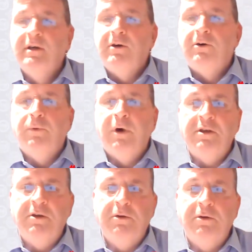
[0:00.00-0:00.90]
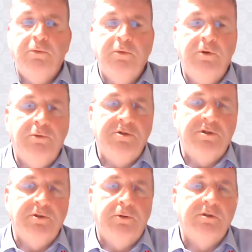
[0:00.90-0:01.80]
or whether you
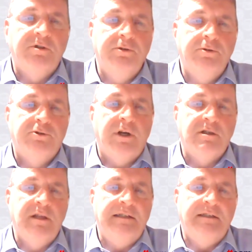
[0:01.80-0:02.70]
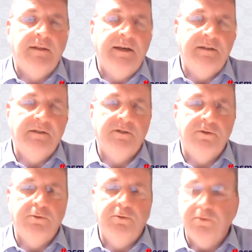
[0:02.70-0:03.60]
resort to translating that
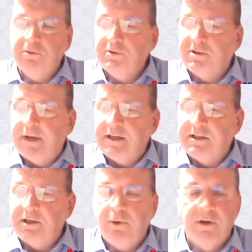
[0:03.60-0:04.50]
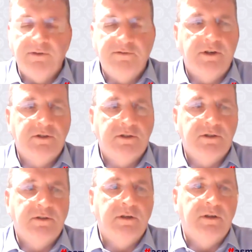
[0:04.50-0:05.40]
into semantic qualifiers
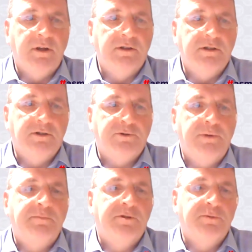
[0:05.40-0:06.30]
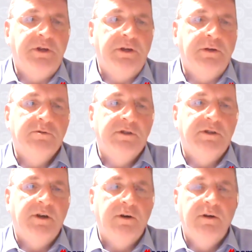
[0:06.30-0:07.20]
and other descriptors we use in
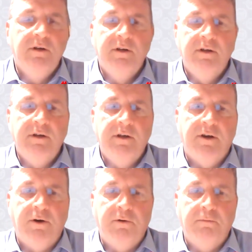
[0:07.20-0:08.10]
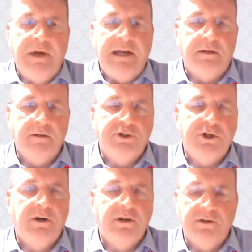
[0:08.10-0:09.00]
our medical
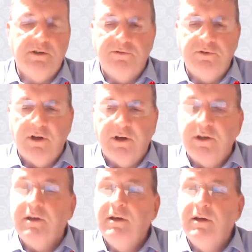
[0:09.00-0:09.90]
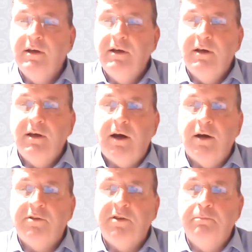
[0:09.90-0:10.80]
jargon, if you like.
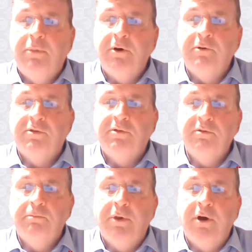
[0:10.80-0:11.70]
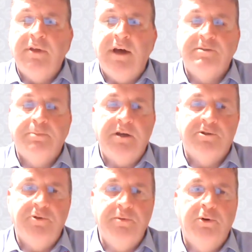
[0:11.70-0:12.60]
I think both
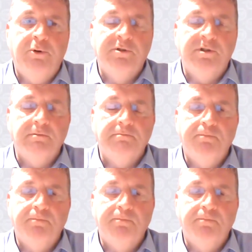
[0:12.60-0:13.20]
aspects are important,